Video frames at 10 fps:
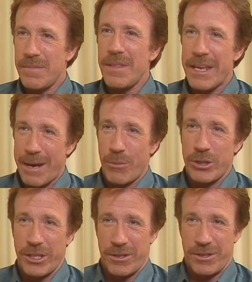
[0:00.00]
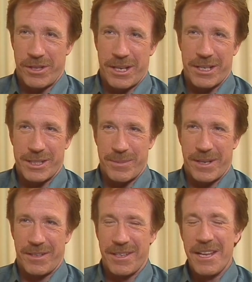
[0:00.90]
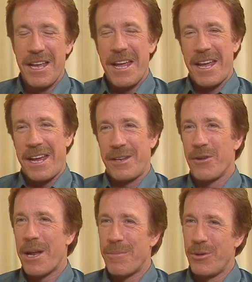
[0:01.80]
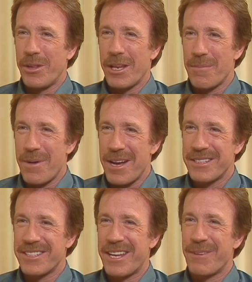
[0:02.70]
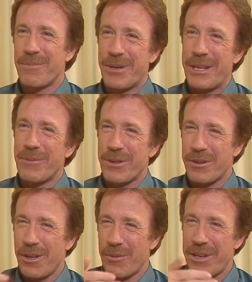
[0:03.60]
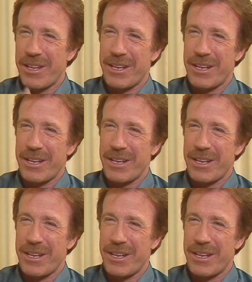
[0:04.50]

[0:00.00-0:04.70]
and I'm rushing her to the hospital, and you know, I'm doing the Lamaze thing, breathing with her all the way to the